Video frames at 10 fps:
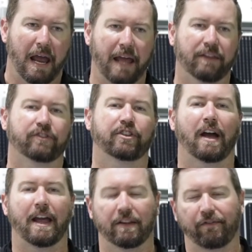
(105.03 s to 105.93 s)
and
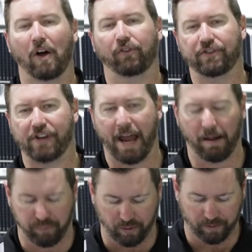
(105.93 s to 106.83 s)
the voltage
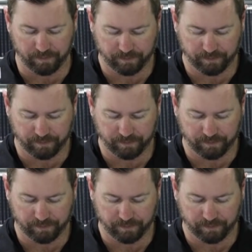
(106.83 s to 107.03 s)
output.